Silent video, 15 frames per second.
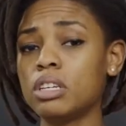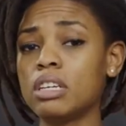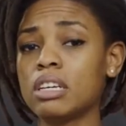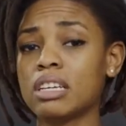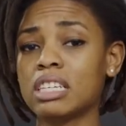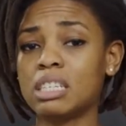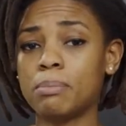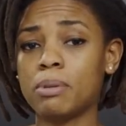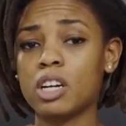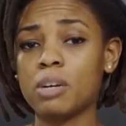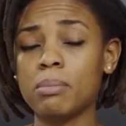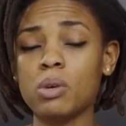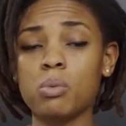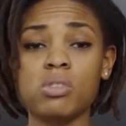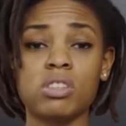to
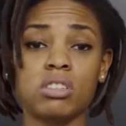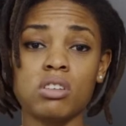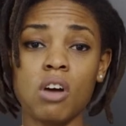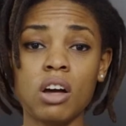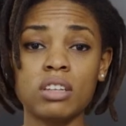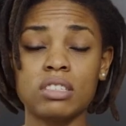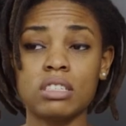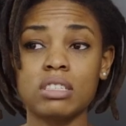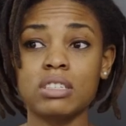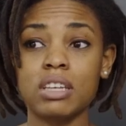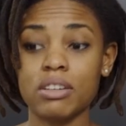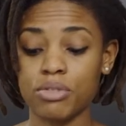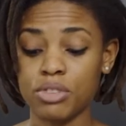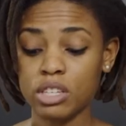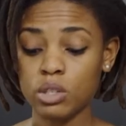experiment with sauces.
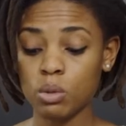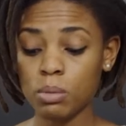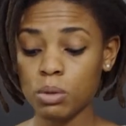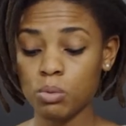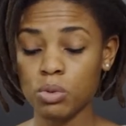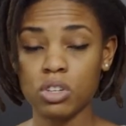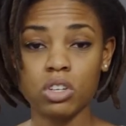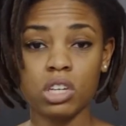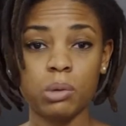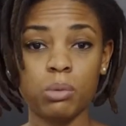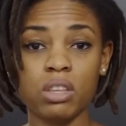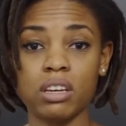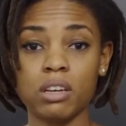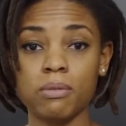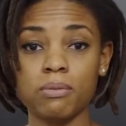Like this would be really good
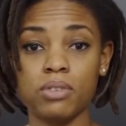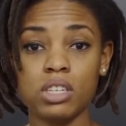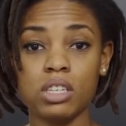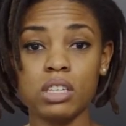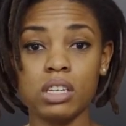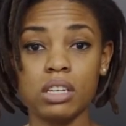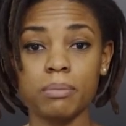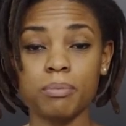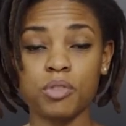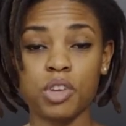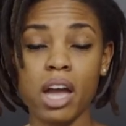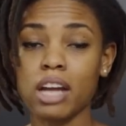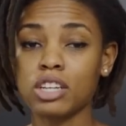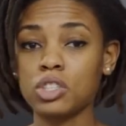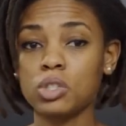with like a vegan
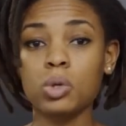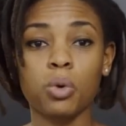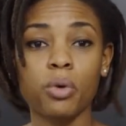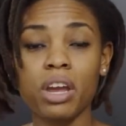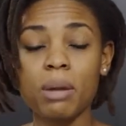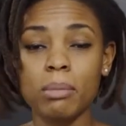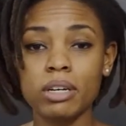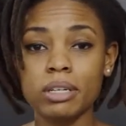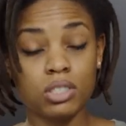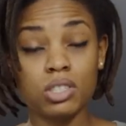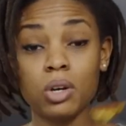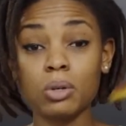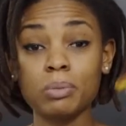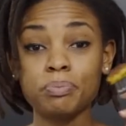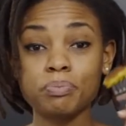cashew crema.
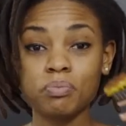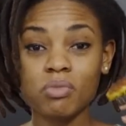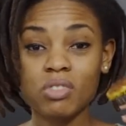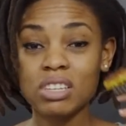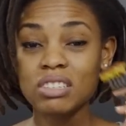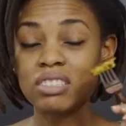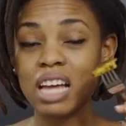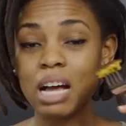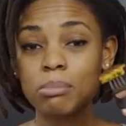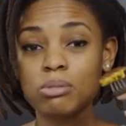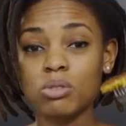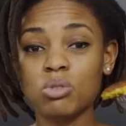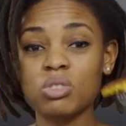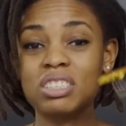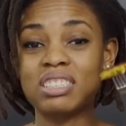So this is
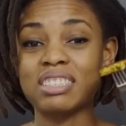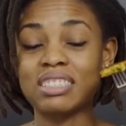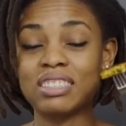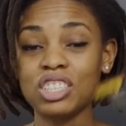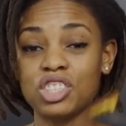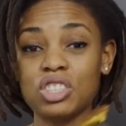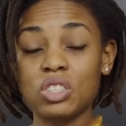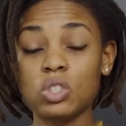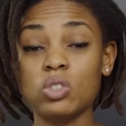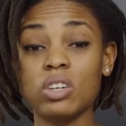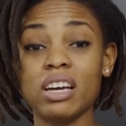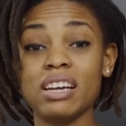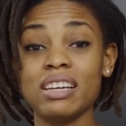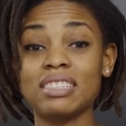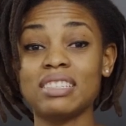absolutely delicious, you
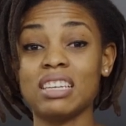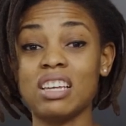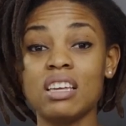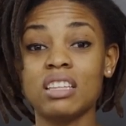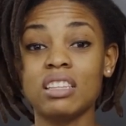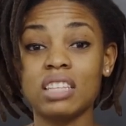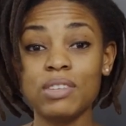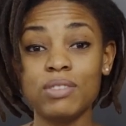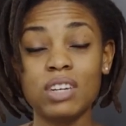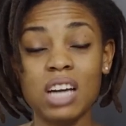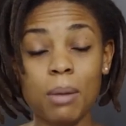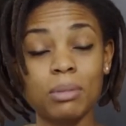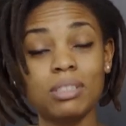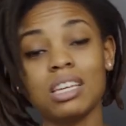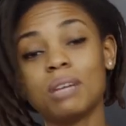guys. Leave a
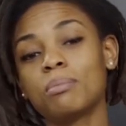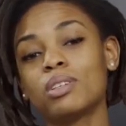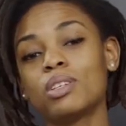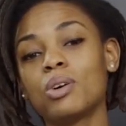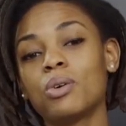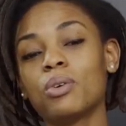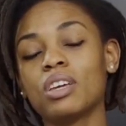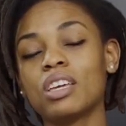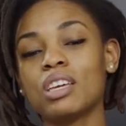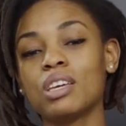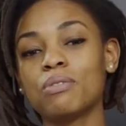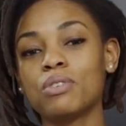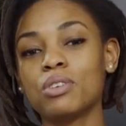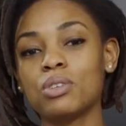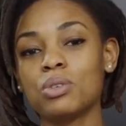comment down below
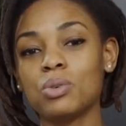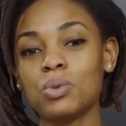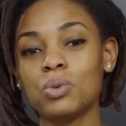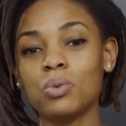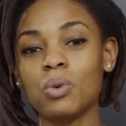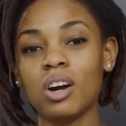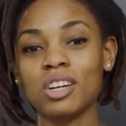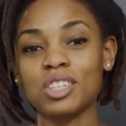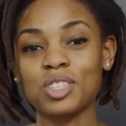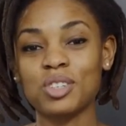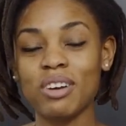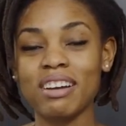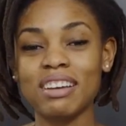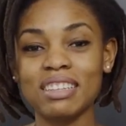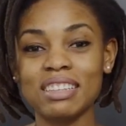if you are
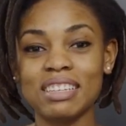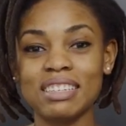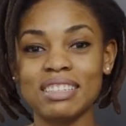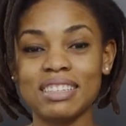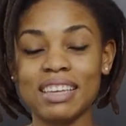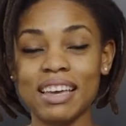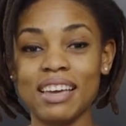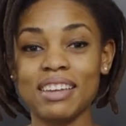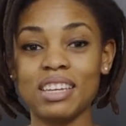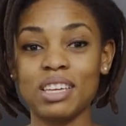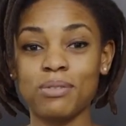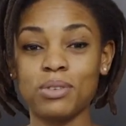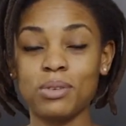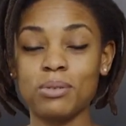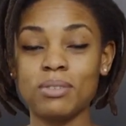trying this, and
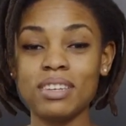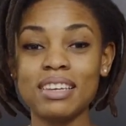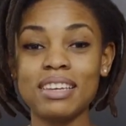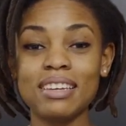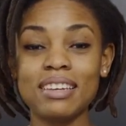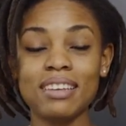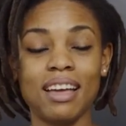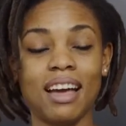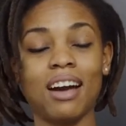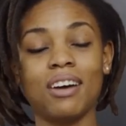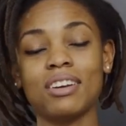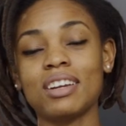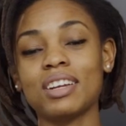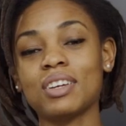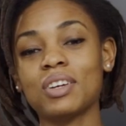if you did, how
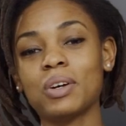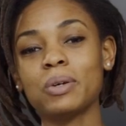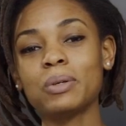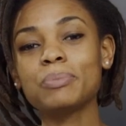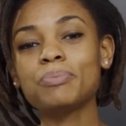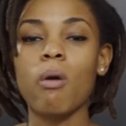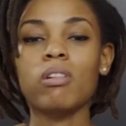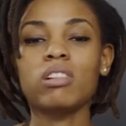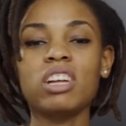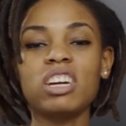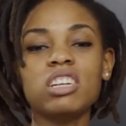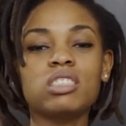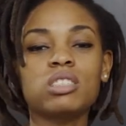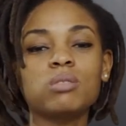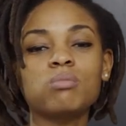did it go?
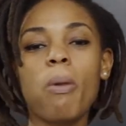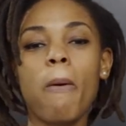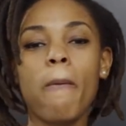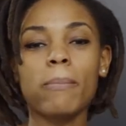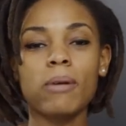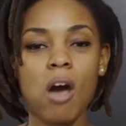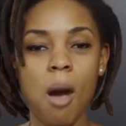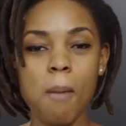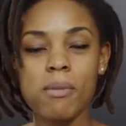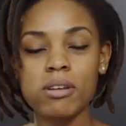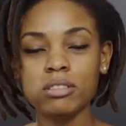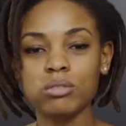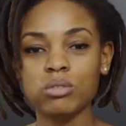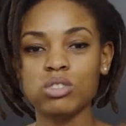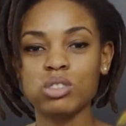Like,
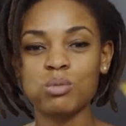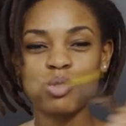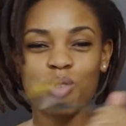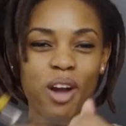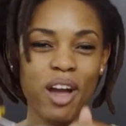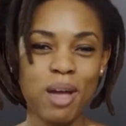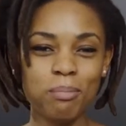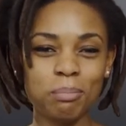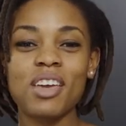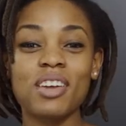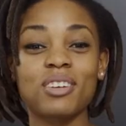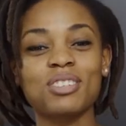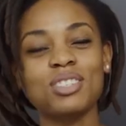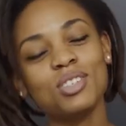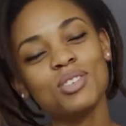comment, subscribe,
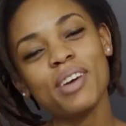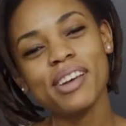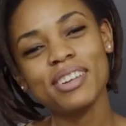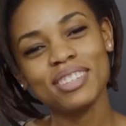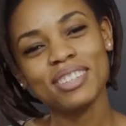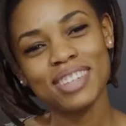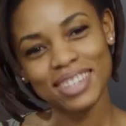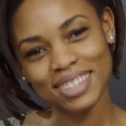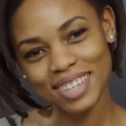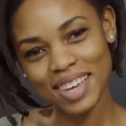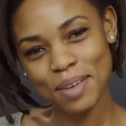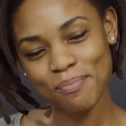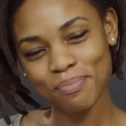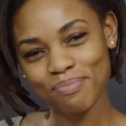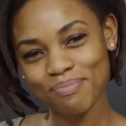and I'll see you guys next
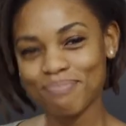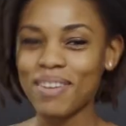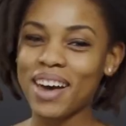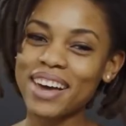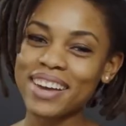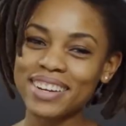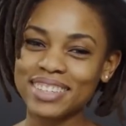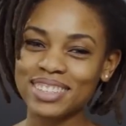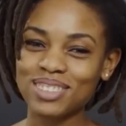time. Bye.